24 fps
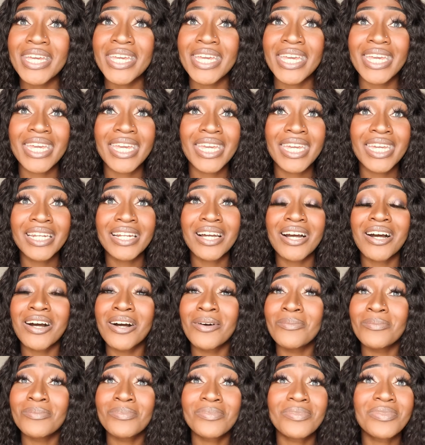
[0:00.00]
And
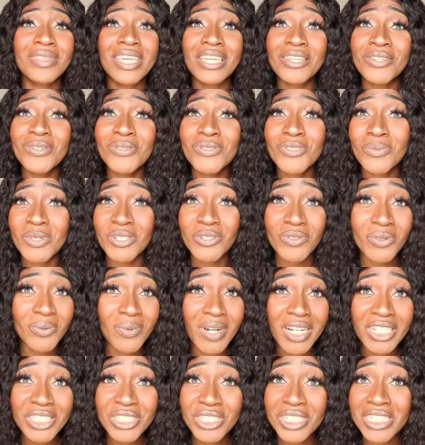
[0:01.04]
thank you so much for
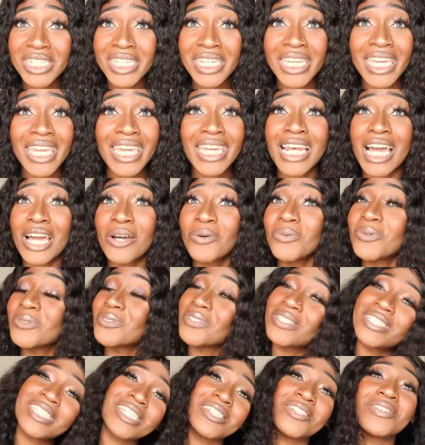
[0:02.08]
watching, and I will
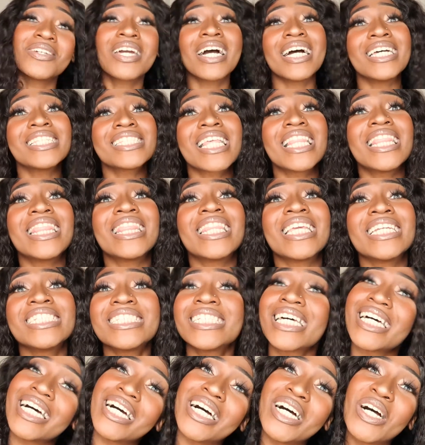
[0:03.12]
see you guys
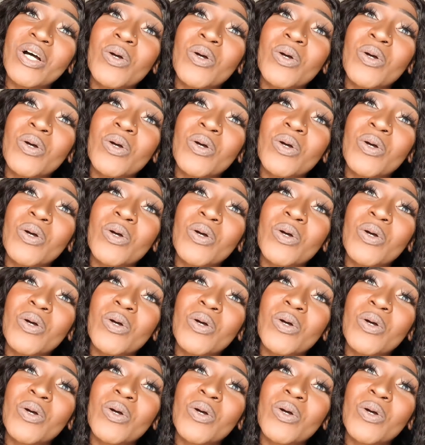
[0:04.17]
later.